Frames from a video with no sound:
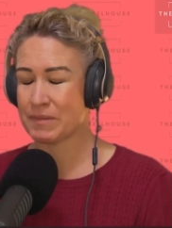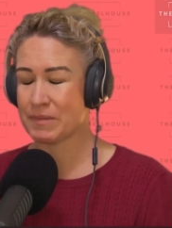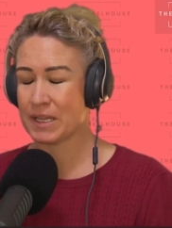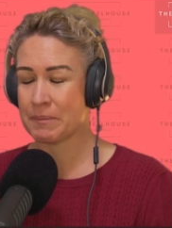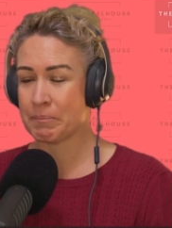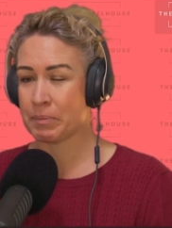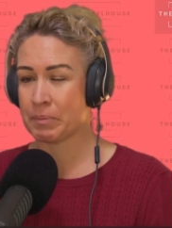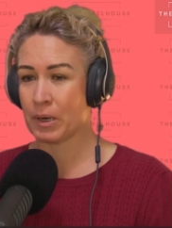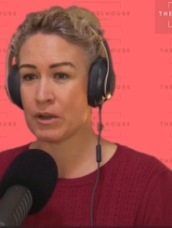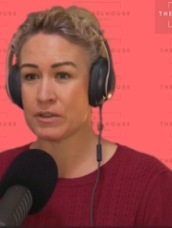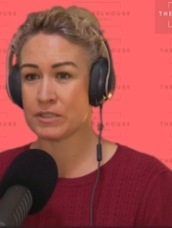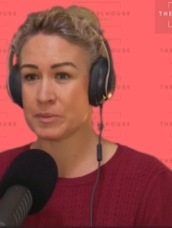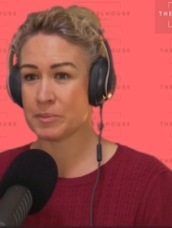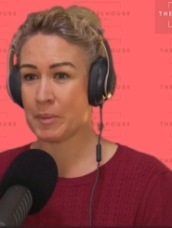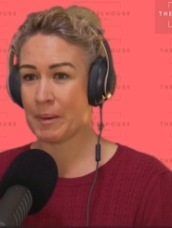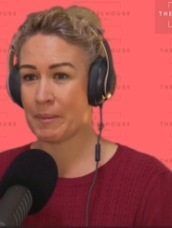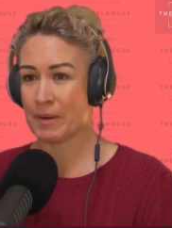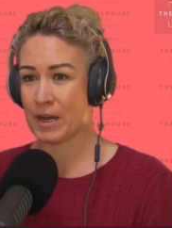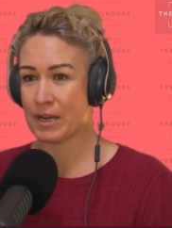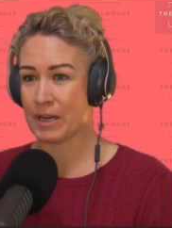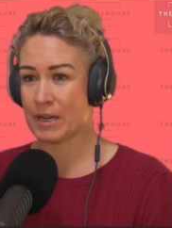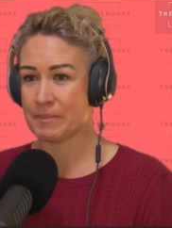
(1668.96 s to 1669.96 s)
it, it, blows
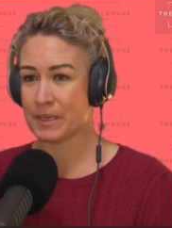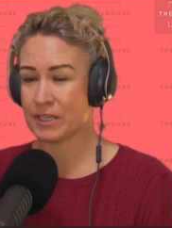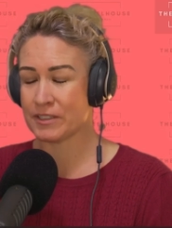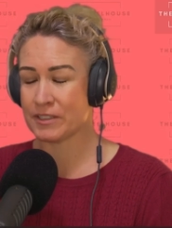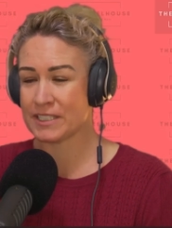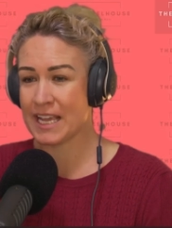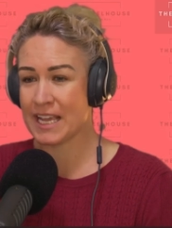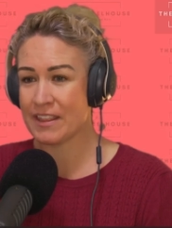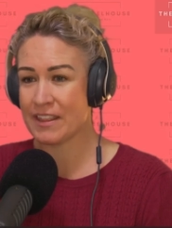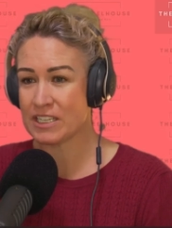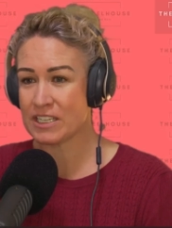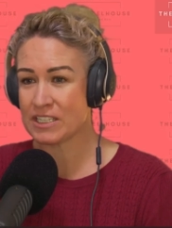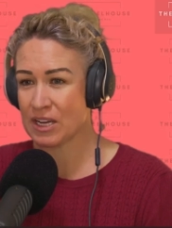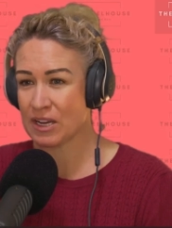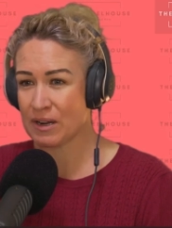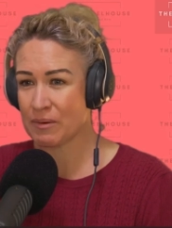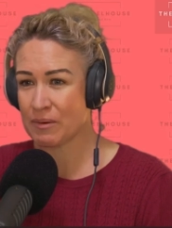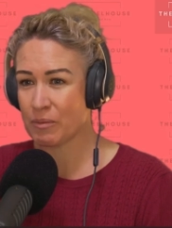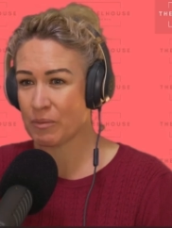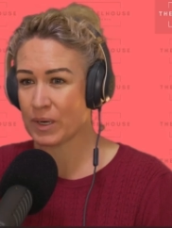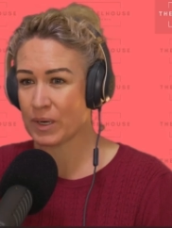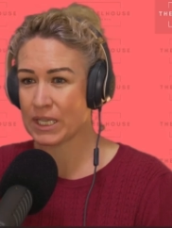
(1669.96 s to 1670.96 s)
my mind because at the
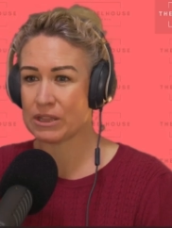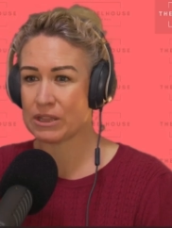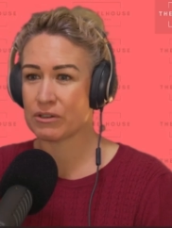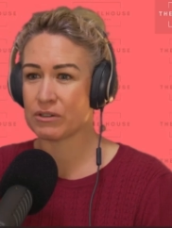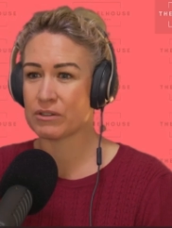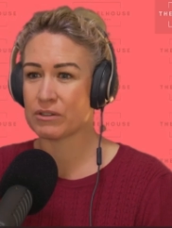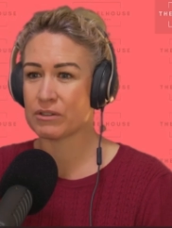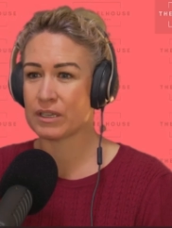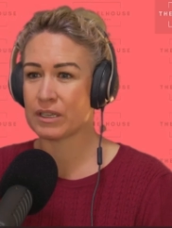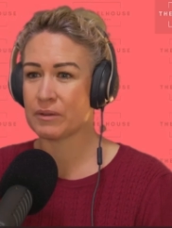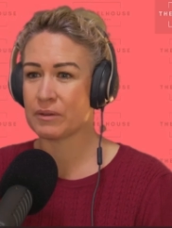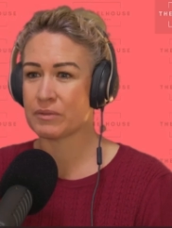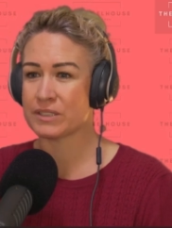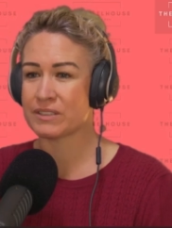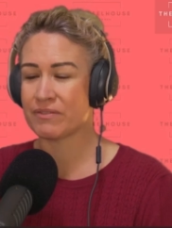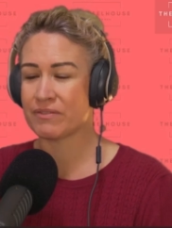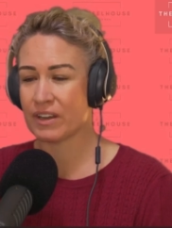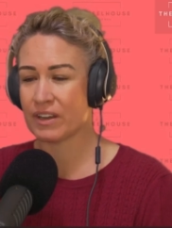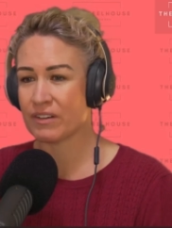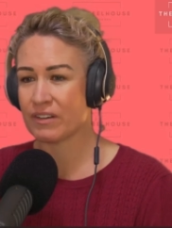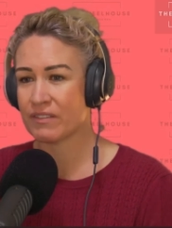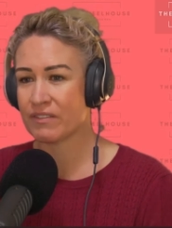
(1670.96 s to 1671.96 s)
time we thought it
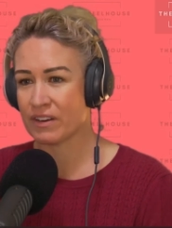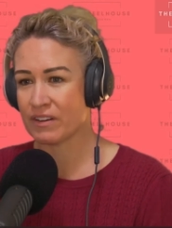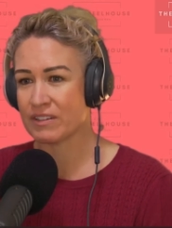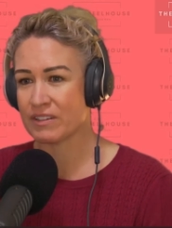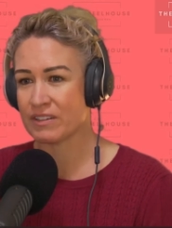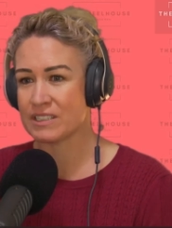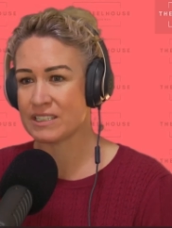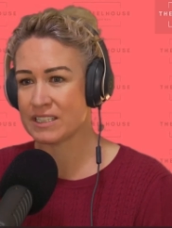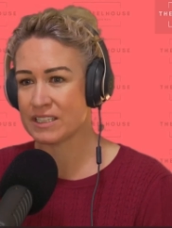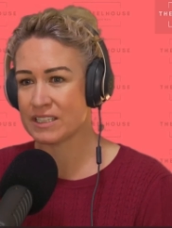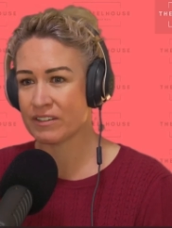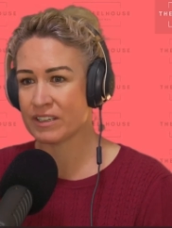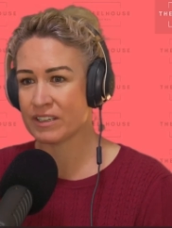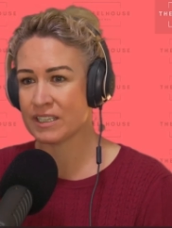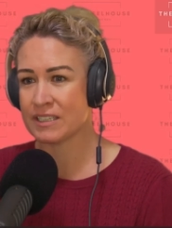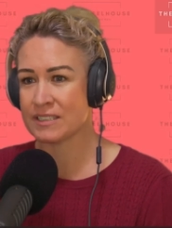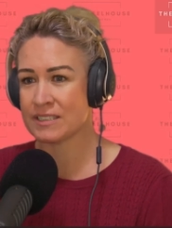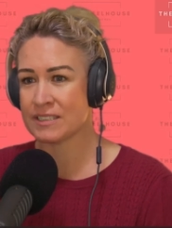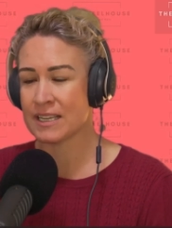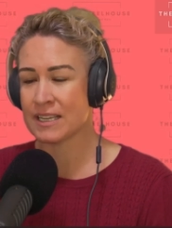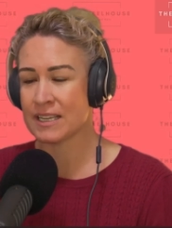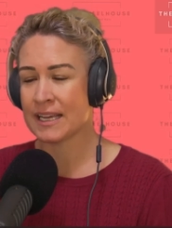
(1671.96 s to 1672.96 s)
was very, very
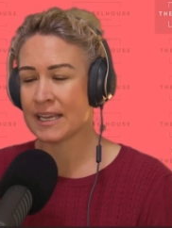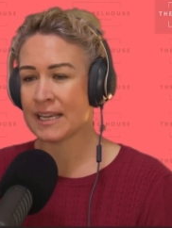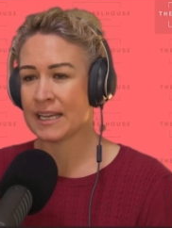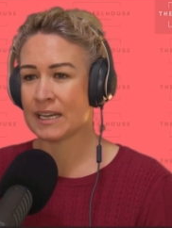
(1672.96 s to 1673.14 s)
serious.